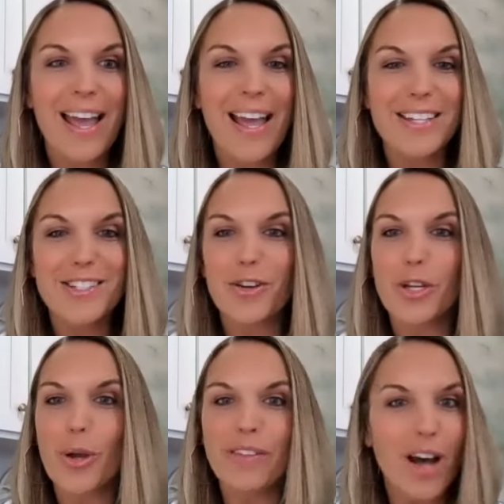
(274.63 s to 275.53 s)
And so
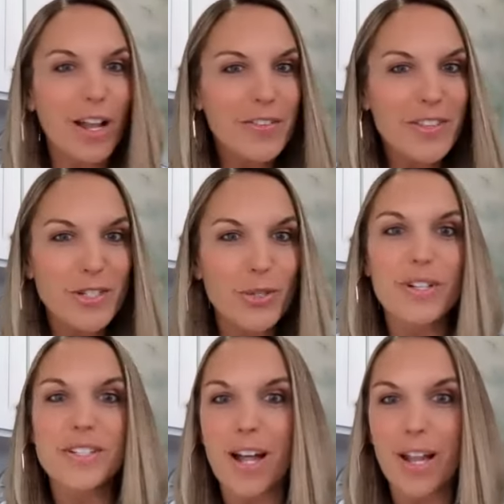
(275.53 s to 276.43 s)
you have all of the
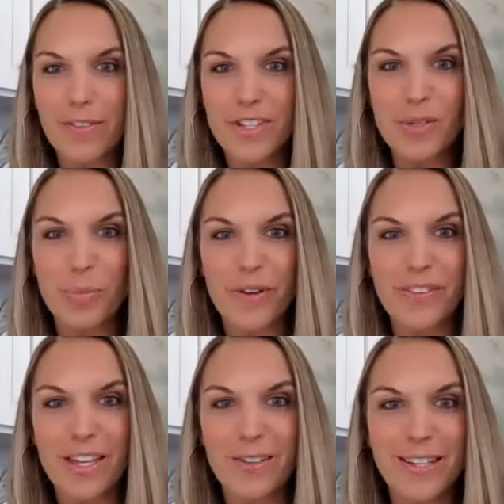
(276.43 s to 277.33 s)
tools, all of the support
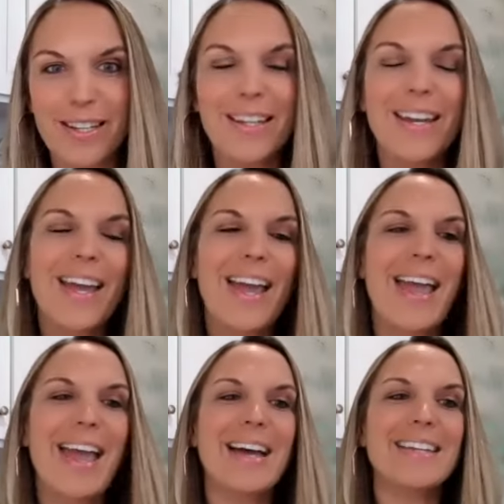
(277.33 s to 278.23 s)
that you need.
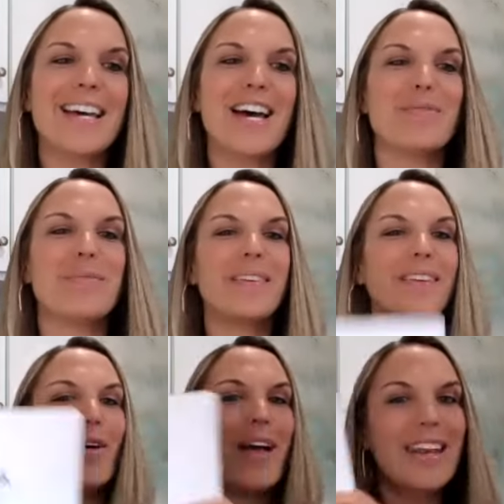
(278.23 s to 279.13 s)
And um,
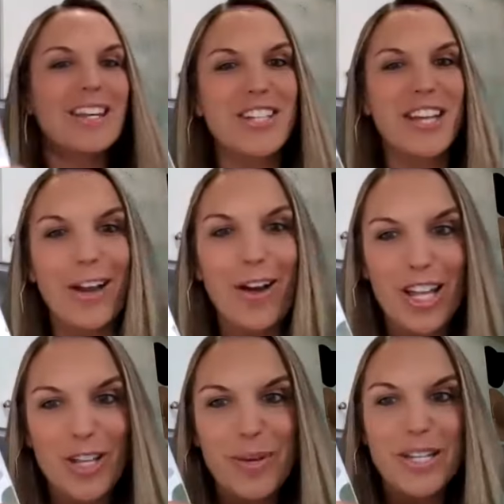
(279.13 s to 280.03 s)
go ahead and check out
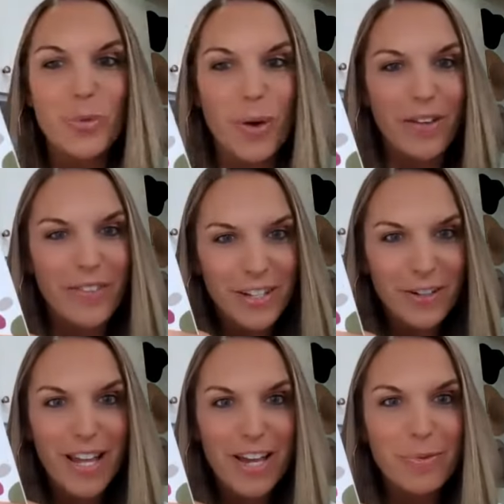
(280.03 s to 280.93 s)
Element 12 in
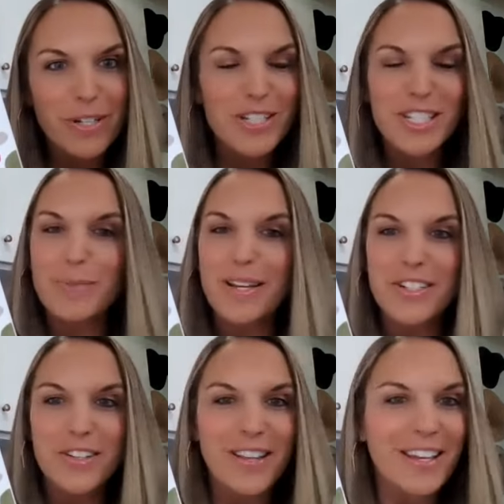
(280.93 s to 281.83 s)
your life book just to make
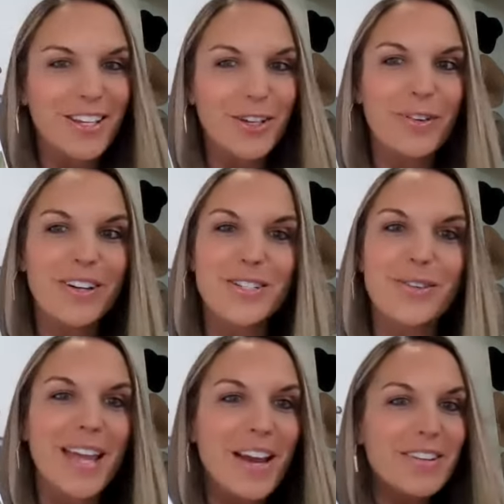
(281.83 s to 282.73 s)
sure that you are
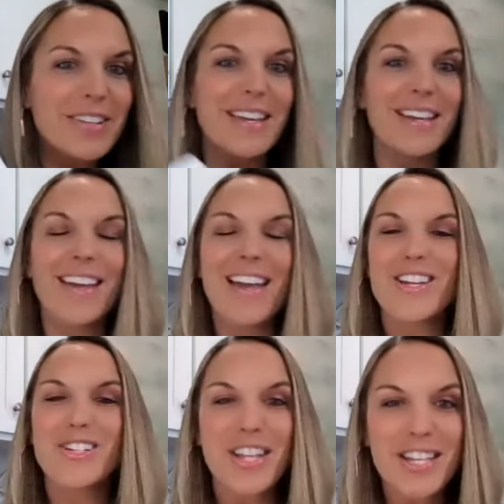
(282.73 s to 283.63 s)
doing everything
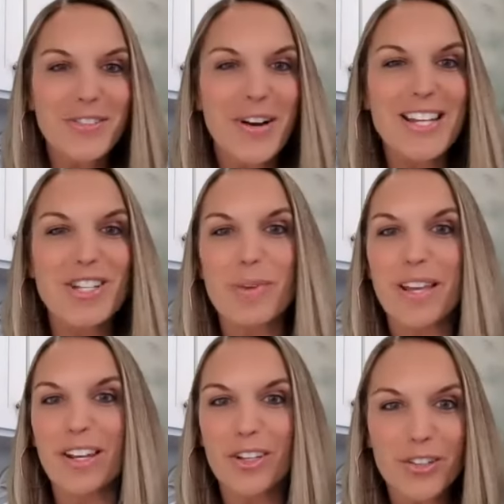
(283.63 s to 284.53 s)
just right to be
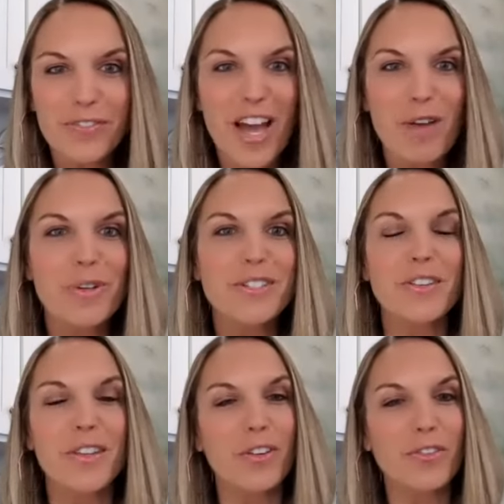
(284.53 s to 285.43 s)
in a good fat burn
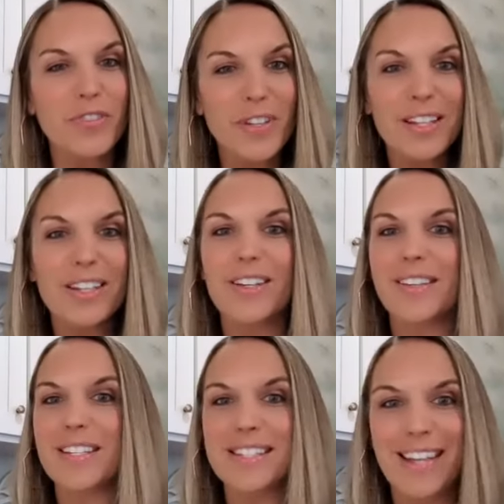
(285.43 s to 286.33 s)
so that you're feeling
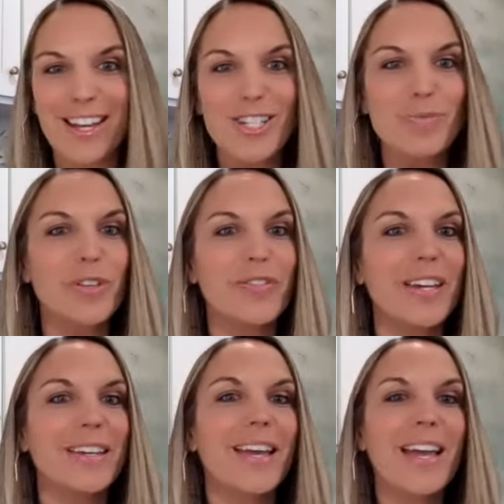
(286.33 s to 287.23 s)
good, the scale's
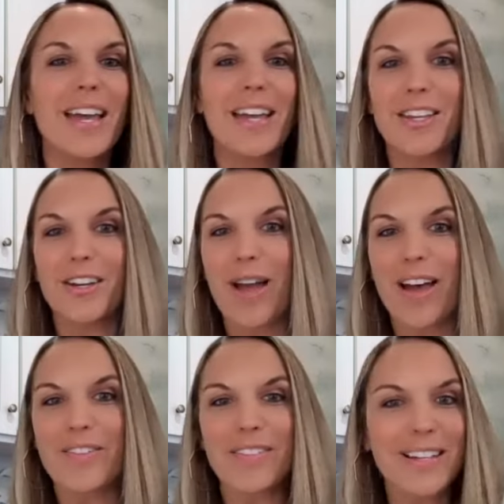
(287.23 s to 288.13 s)
moving, you
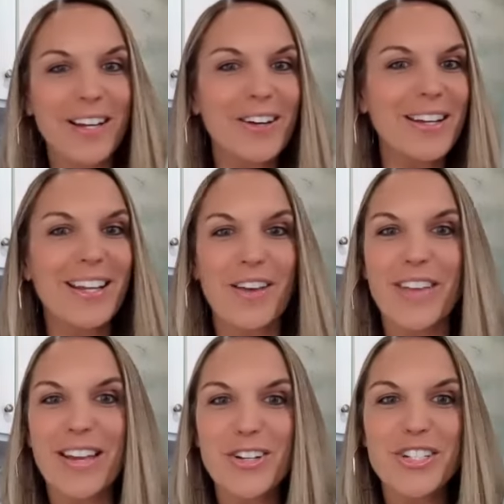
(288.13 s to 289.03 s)
have clarity, you have
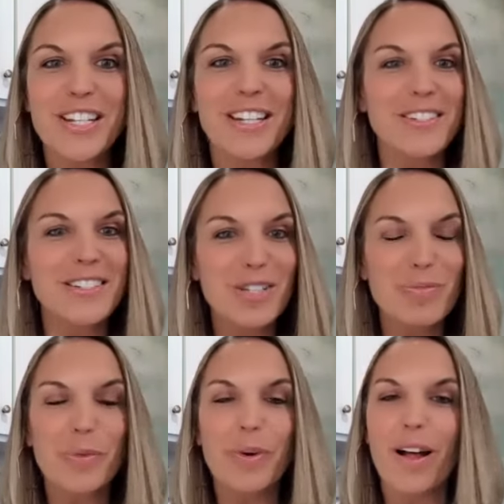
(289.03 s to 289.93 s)
energy, you're
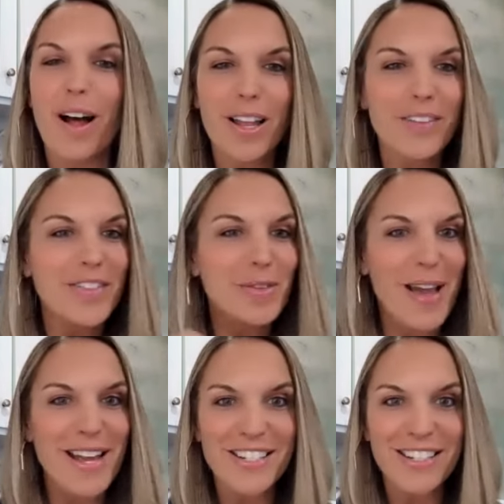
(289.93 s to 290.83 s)
sleeping well. All of the
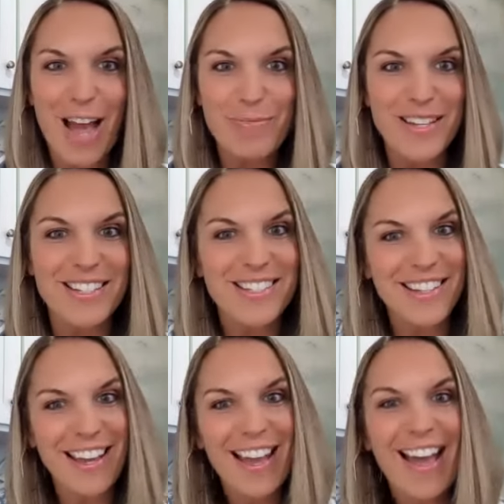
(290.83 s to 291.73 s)
magic happens
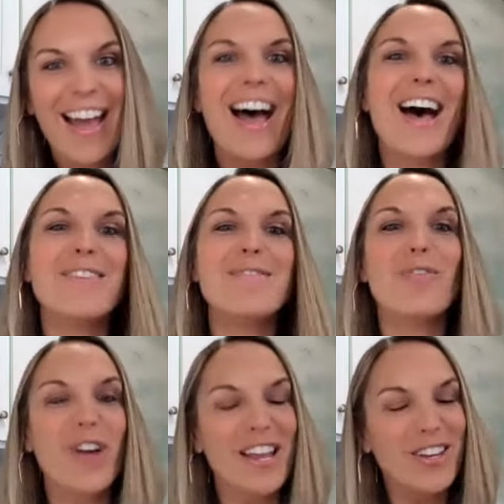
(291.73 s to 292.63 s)
um,
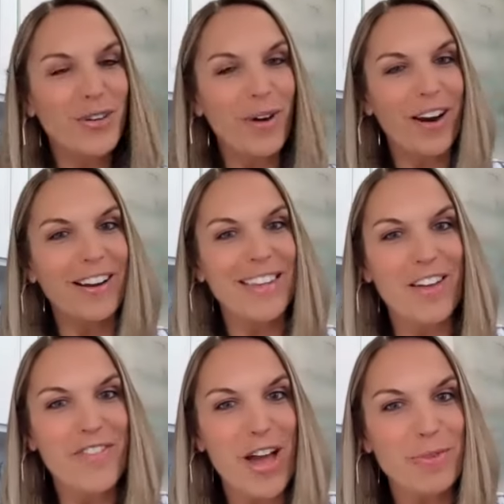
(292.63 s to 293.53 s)
when you are in
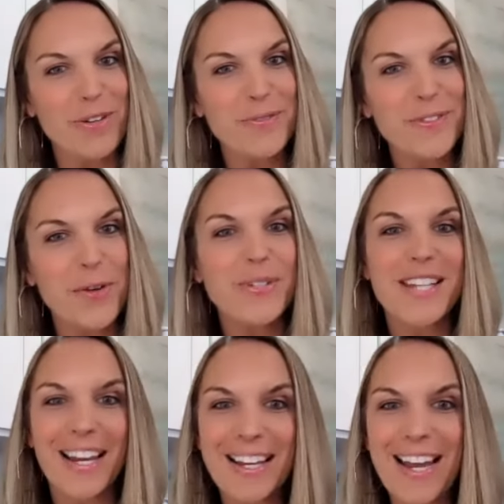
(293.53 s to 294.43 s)
that fat burn. So
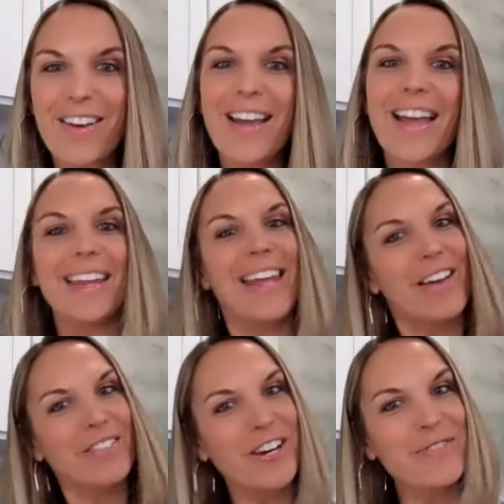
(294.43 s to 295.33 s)
check it out and
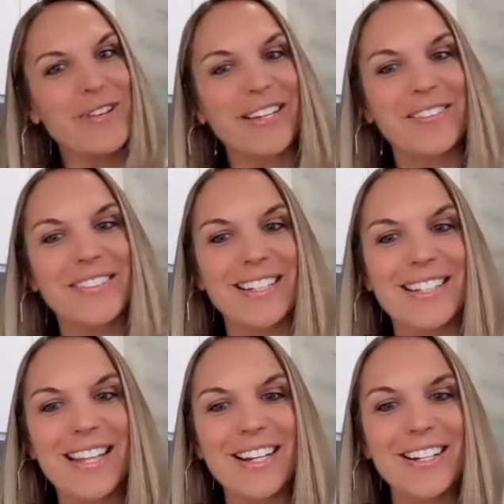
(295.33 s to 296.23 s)
have a great week. We'll talk
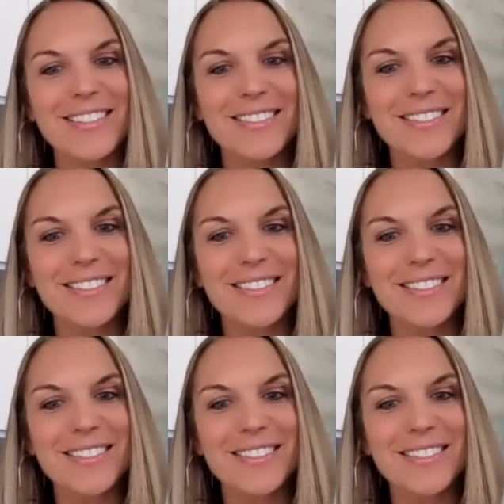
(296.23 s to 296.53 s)
to you later.